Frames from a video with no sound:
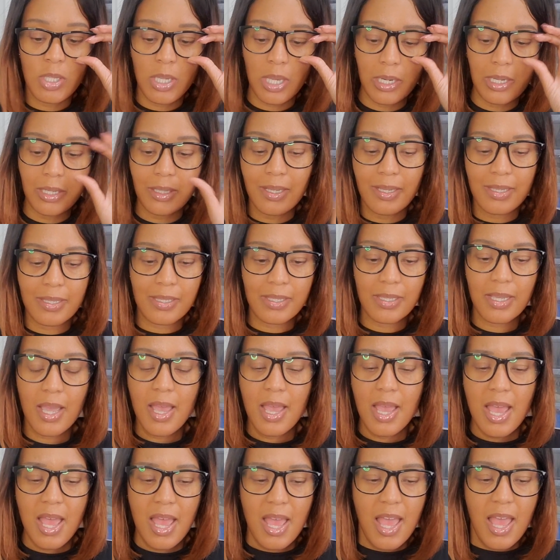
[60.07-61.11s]
on it because
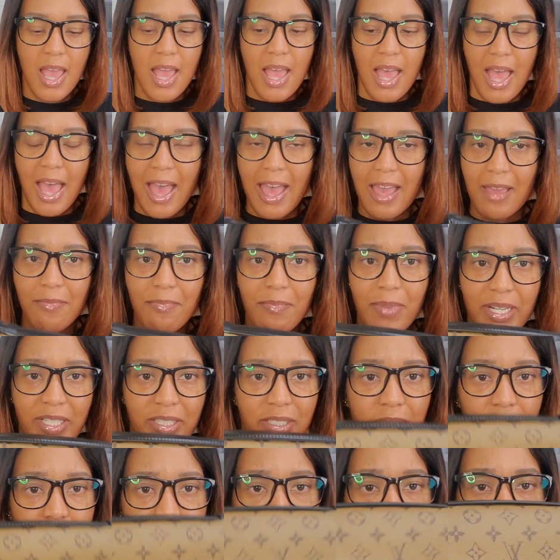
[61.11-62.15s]
I
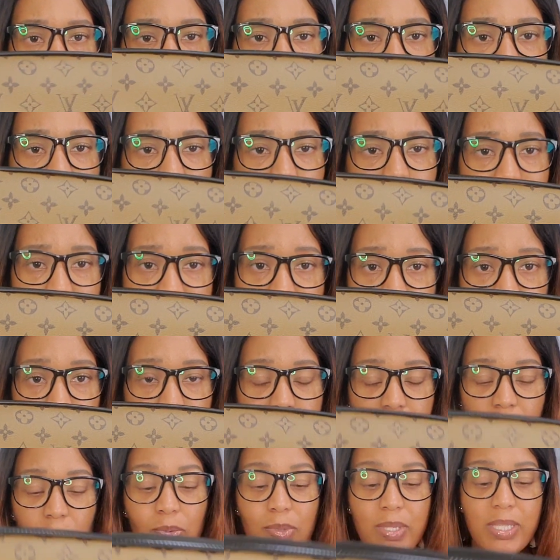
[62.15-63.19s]
barely used this bag,
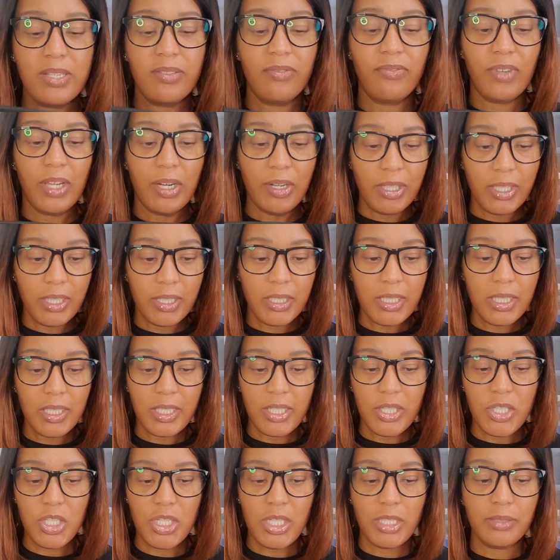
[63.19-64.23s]
so it was in very good
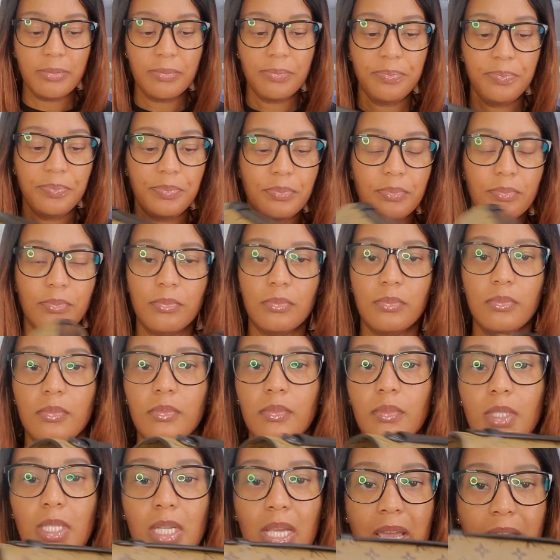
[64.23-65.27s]
condition.
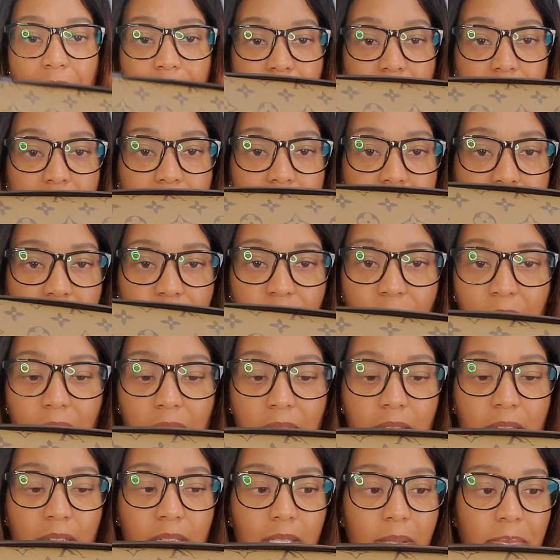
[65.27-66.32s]
Everything's in very
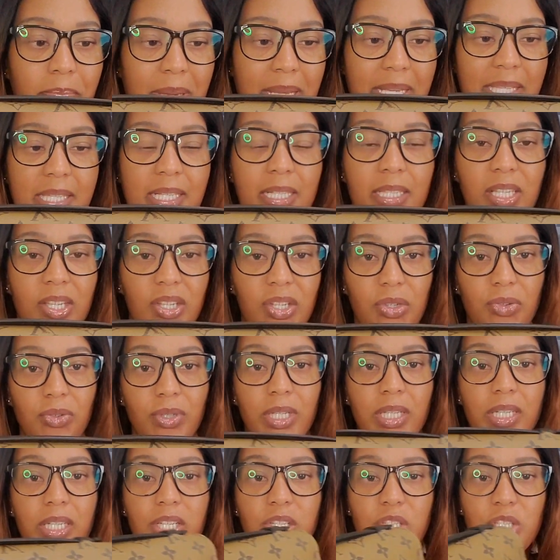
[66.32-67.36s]
good, basically new
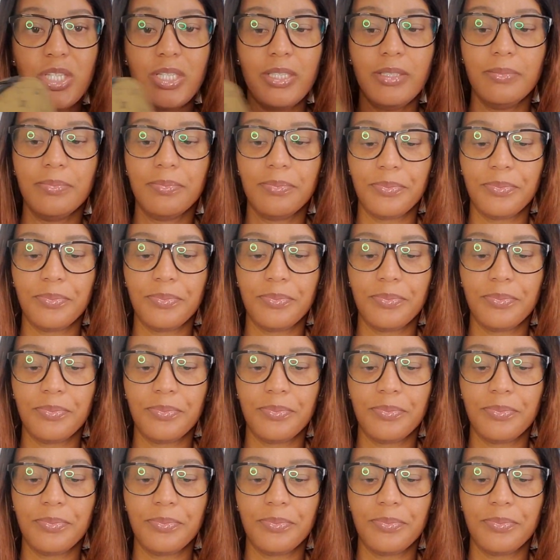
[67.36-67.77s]
condition.